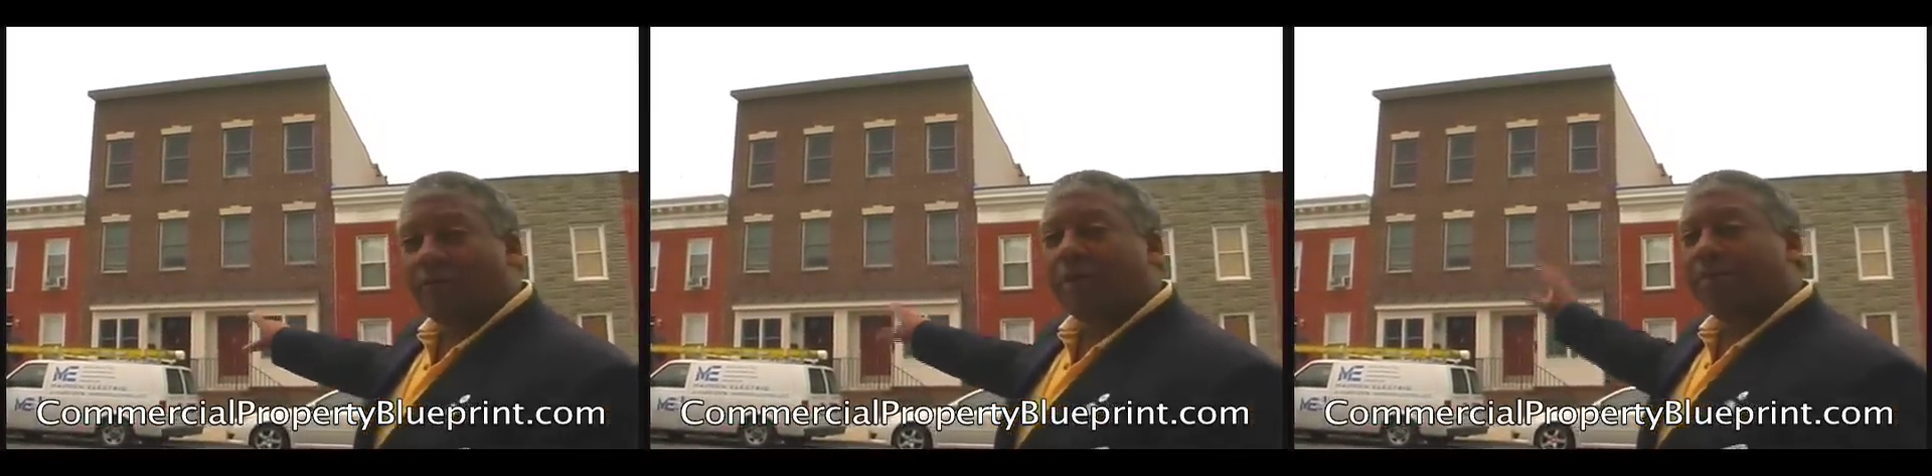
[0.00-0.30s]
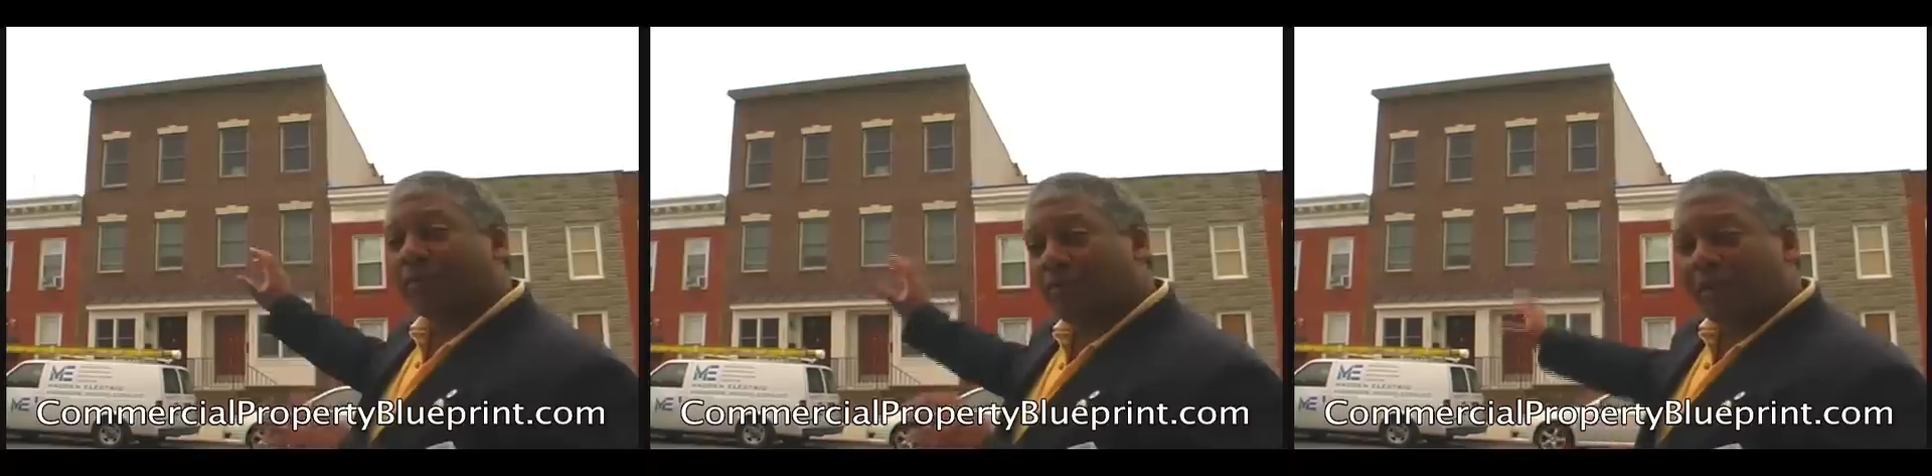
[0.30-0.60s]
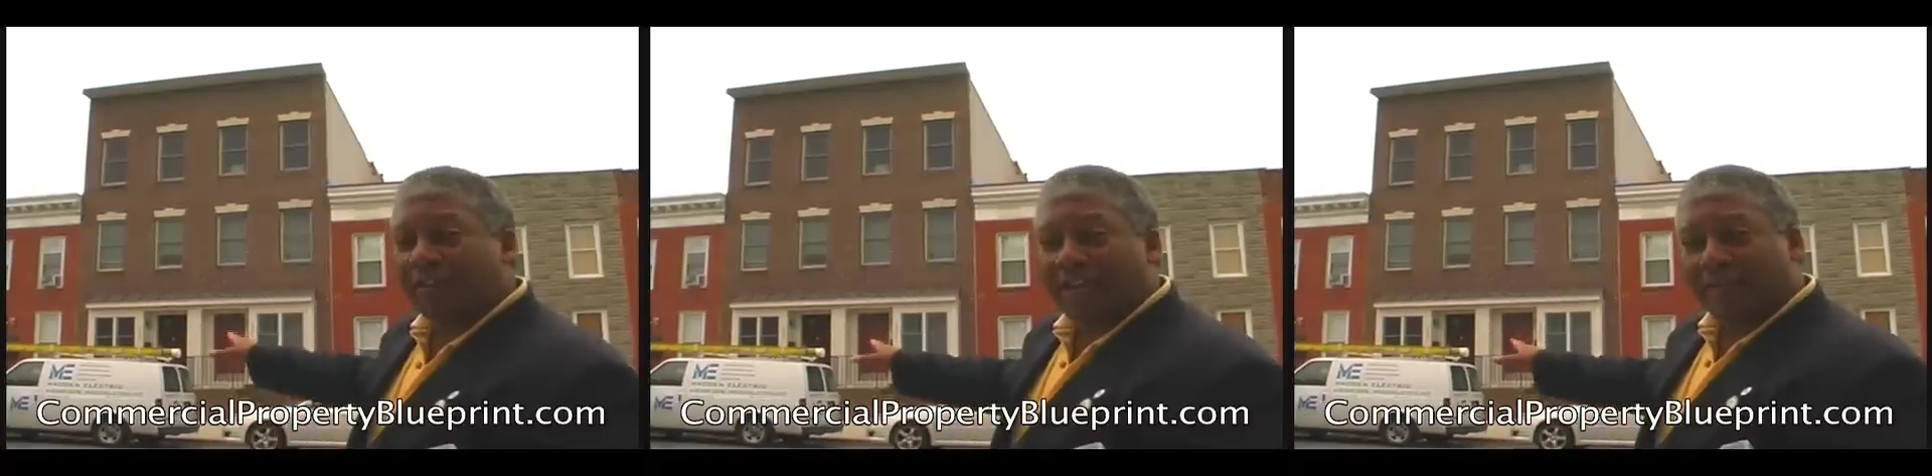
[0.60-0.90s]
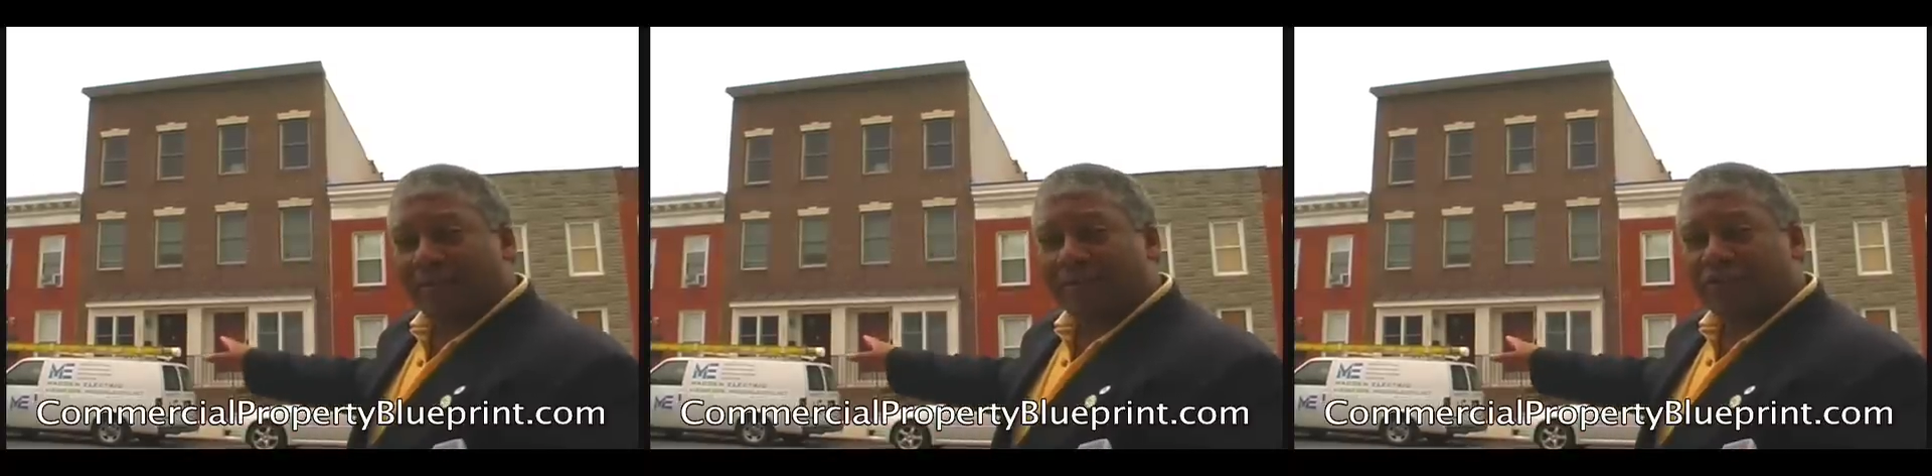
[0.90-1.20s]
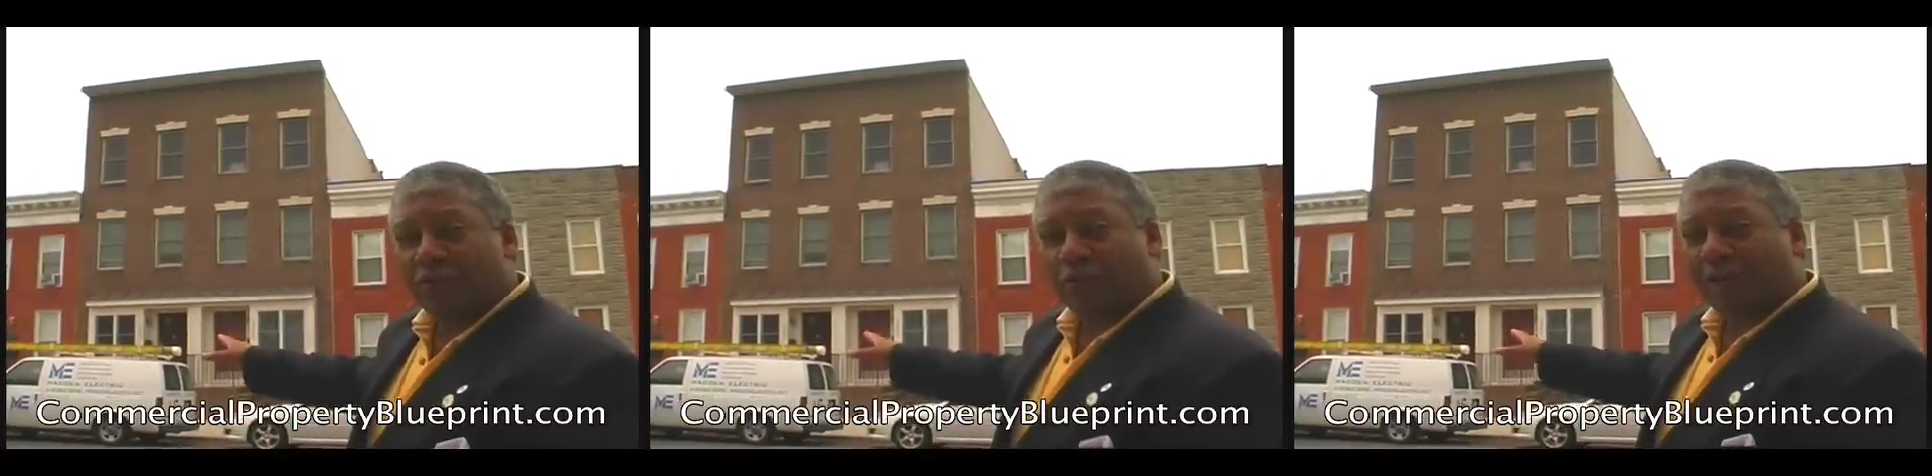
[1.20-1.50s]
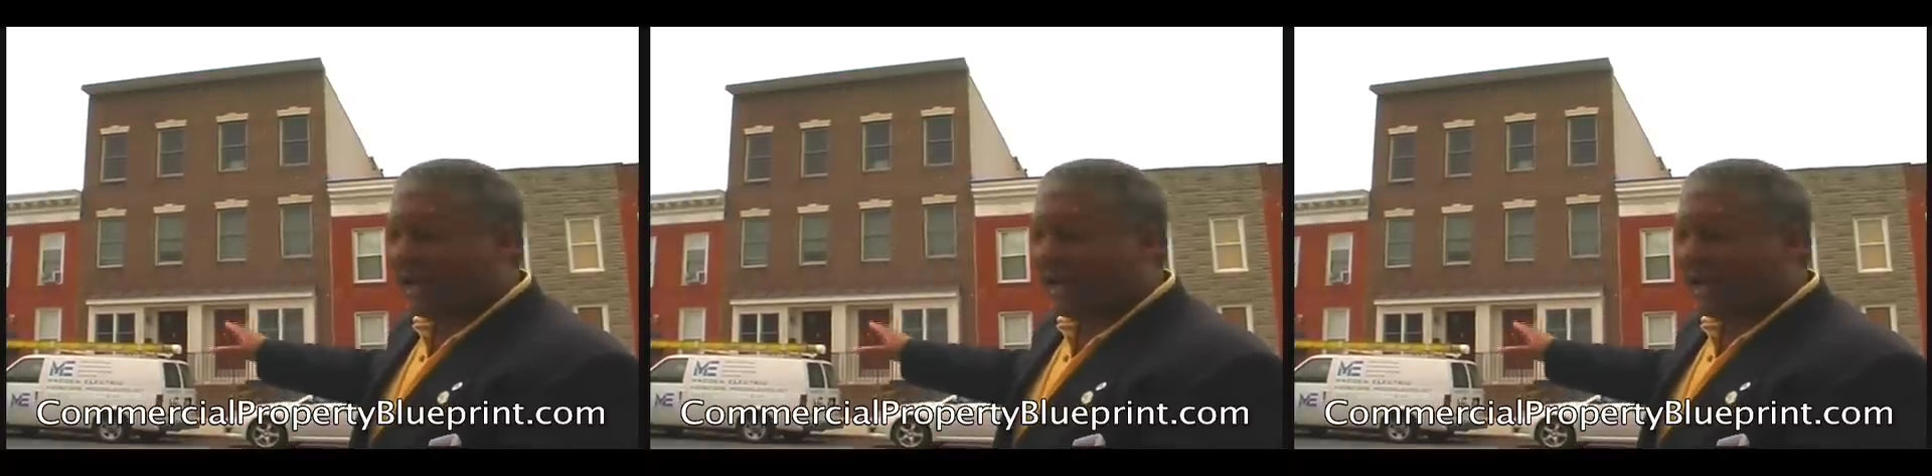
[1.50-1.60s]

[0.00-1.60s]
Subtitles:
We blew up the neighborhood store